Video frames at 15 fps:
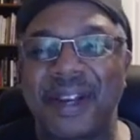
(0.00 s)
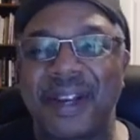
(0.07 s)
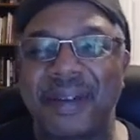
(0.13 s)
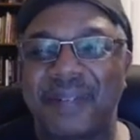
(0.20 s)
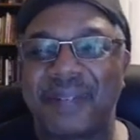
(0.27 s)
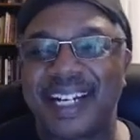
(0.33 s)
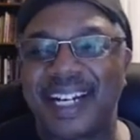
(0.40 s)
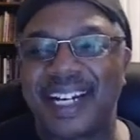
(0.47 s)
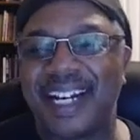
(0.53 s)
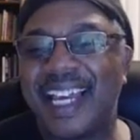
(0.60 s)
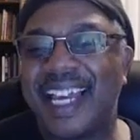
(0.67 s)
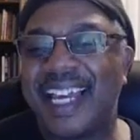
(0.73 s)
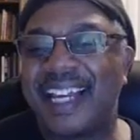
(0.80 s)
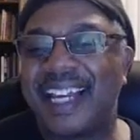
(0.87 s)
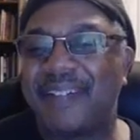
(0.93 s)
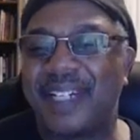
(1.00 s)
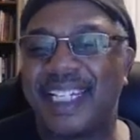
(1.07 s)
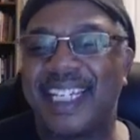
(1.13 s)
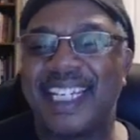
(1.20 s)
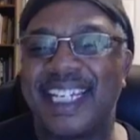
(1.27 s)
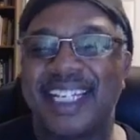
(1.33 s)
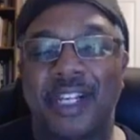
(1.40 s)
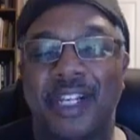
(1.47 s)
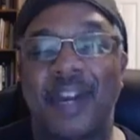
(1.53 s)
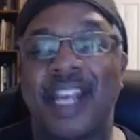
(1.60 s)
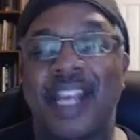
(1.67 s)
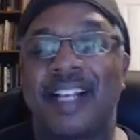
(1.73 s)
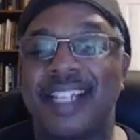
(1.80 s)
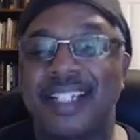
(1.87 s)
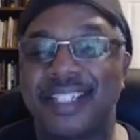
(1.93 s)
But again, it's a
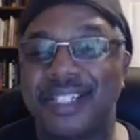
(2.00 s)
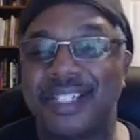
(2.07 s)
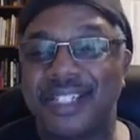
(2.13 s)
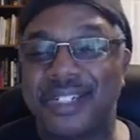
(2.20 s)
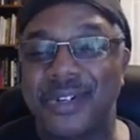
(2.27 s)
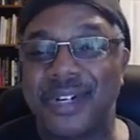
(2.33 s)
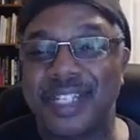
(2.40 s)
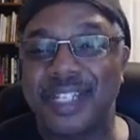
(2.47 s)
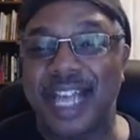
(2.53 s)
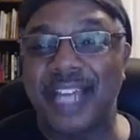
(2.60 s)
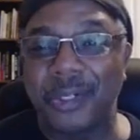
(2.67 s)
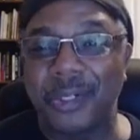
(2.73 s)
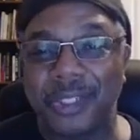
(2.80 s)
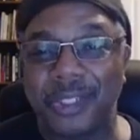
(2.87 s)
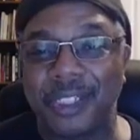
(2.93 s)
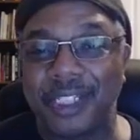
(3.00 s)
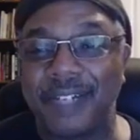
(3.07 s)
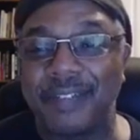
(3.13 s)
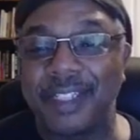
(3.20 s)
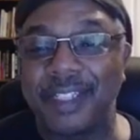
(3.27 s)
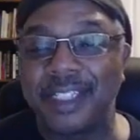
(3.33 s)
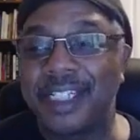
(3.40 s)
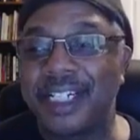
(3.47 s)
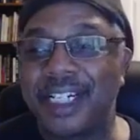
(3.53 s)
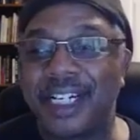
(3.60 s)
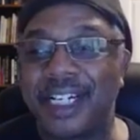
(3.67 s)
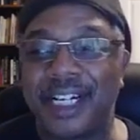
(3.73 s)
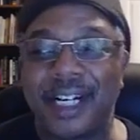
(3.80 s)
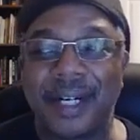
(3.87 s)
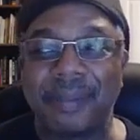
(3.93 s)
great collection of stories. I know you'll love it.
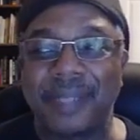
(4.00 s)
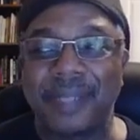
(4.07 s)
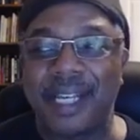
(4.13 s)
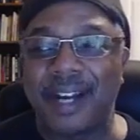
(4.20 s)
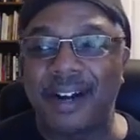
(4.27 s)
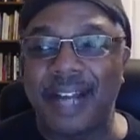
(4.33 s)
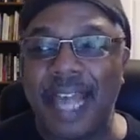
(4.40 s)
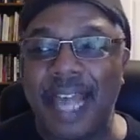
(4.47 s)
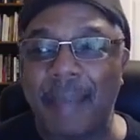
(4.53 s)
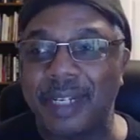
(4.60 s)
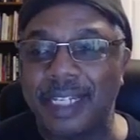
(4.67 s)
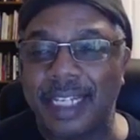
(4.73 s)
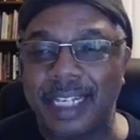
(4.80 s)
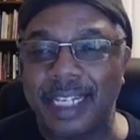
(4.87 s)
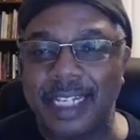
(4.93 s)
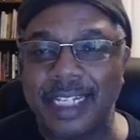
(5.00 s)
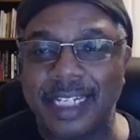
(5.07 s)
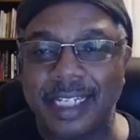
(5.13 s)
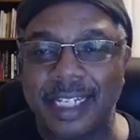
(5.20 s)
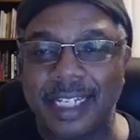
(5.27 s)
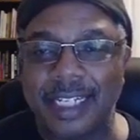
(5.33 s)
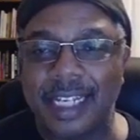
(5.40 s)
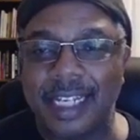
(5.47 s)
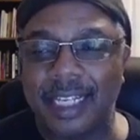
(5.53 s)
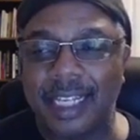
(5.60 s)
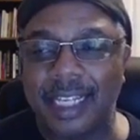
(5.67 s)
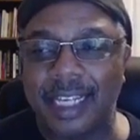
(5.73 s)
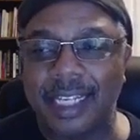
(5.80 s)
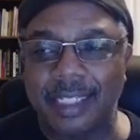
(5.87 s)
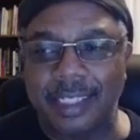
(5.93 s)
They all happen
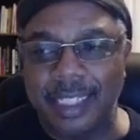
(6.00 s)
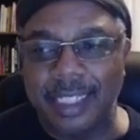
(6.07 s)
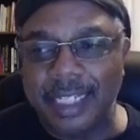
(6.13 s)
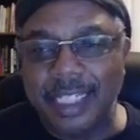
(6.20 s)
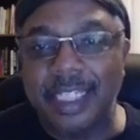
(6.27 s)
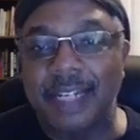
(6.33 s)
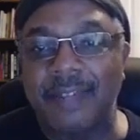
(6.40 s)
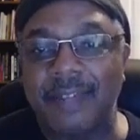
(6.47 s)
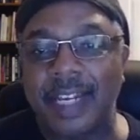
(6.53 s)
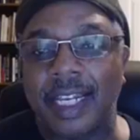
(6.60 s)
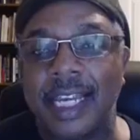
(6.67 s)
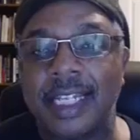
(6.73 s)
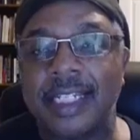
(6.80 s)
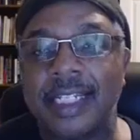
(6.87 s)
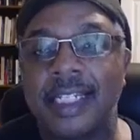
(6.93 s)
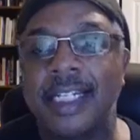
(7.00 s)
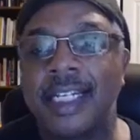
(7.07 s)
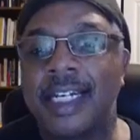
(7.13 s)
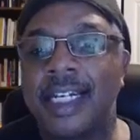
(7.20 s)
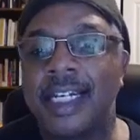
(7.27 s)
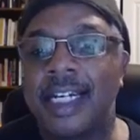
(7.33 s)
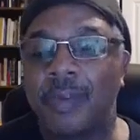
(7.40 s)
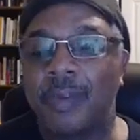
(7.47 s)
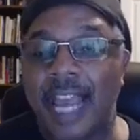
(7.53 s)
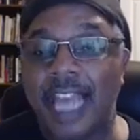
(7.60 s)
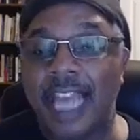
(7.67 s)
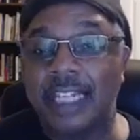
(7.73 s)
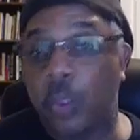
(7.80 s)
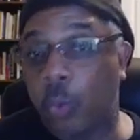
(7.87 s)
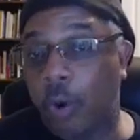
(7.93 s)
in the city of Atlanta. We're
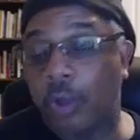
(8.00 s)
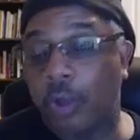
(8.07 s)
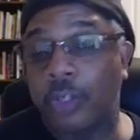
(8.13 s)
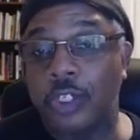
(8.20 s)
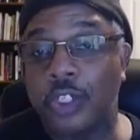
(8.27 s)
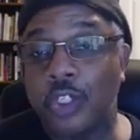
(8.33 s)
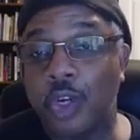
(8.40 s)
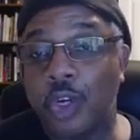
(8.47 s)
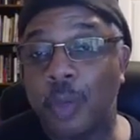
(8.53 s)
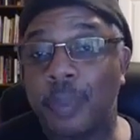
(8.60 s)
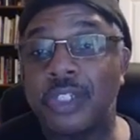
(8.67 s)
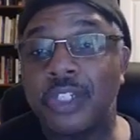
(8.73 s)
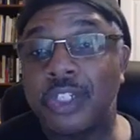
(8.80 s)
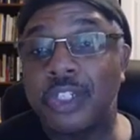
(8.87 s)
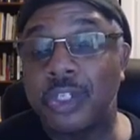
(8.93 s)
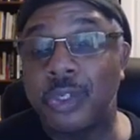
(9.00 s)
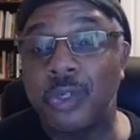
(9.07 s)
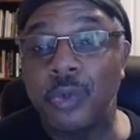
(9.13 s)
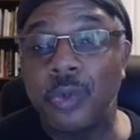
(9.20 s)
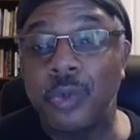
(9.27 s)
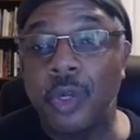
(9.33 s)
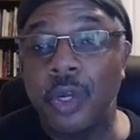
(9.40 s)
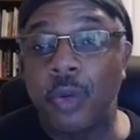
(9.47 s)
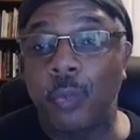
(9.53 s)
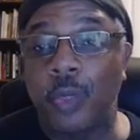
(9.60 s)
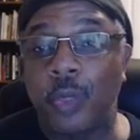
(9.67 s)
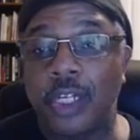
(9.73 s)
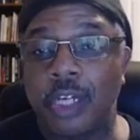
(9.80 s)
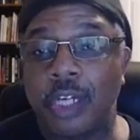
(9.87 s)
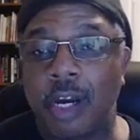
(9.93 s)
actually working on a Terminus 2,
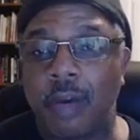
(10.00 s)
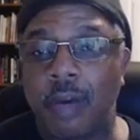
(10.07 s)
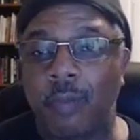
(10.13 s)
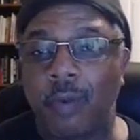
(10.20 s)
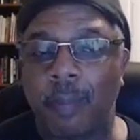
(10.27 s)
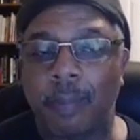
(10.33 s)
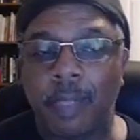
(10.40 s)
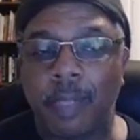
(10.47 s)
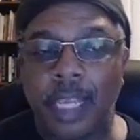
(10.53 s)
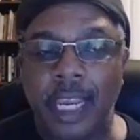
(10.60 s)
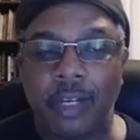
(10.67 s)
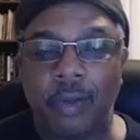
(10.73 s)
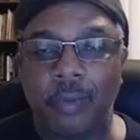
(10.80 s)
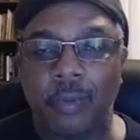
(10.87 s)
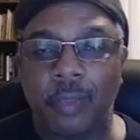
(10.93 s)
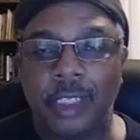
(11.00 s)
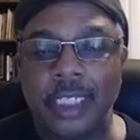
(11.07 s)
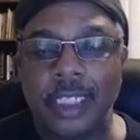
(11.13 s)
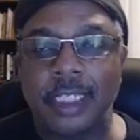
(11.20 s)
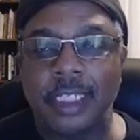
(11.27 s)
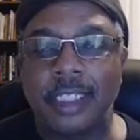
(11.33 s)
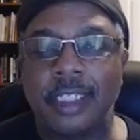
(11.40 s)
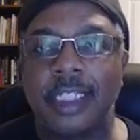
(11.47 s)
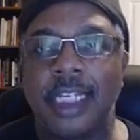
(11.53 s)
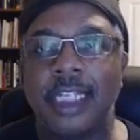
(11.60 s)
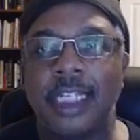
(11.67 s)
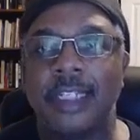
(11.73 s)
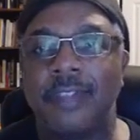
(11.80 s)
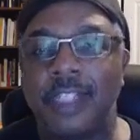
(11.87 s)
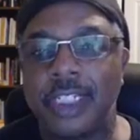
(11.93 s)
which we're planning on releasing the
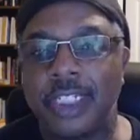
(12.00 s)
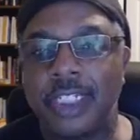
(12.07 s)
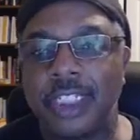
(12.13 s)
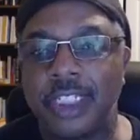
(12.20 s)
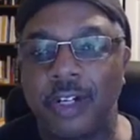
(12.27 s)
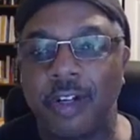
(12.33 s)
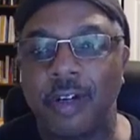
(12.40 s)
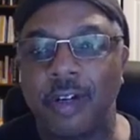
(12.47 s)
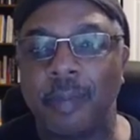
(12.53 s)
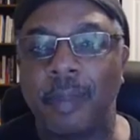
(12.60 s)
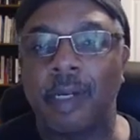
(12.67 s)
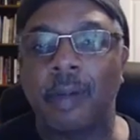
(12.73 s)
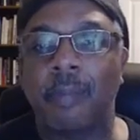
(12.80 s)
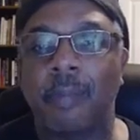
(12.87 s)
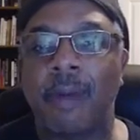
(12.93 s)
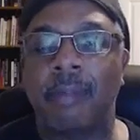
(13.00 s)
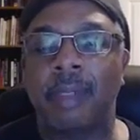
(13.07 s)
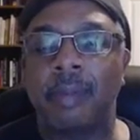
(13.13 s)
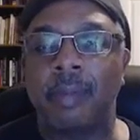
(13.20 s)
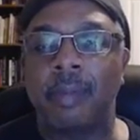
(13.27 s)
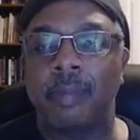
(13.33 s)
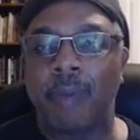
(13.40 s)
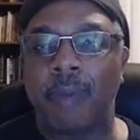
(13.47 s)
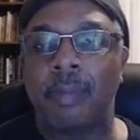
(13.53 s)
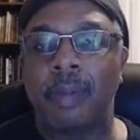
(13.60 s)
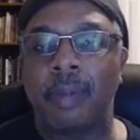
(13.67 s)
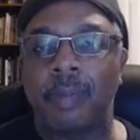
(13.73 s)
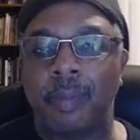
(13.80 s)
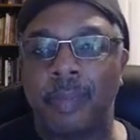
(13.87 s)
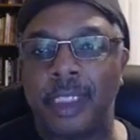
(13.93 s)
end of this year, but it'll
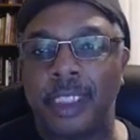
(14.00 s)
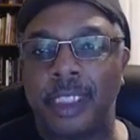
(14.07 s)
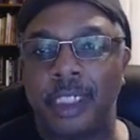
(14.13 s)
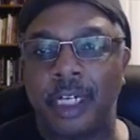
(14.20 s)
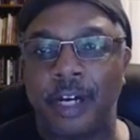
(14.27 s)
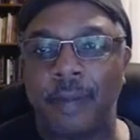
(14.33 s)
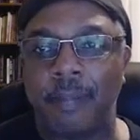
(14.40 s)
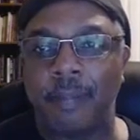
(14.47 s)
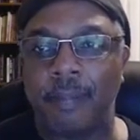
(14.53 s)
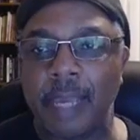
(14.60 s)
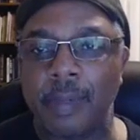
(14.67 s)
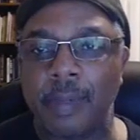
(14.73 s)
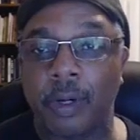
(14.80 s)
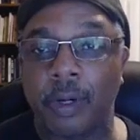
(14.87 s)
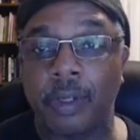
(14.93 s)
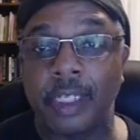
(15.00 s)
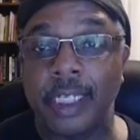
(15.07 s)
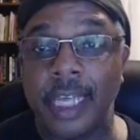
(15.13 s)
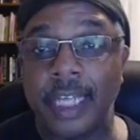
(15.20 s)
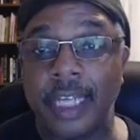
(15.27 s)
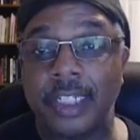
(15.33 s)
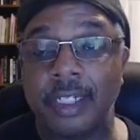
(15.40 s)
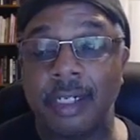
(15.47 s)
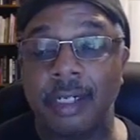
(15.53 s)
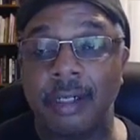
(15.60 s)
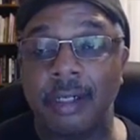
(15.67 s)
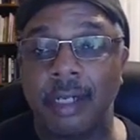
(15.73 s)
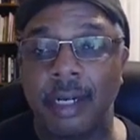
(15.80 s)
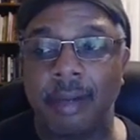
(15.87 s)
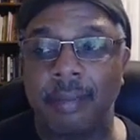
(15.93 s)
probably be maybe early next year.